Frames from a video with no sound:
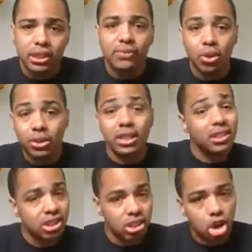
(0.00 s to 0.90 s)
even though
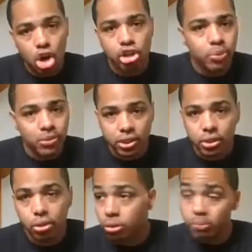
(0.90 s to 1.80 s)
he's Horse was
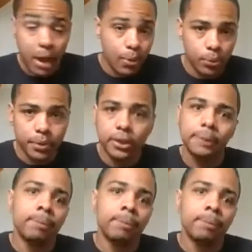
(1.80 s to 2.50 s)
still Batwoman.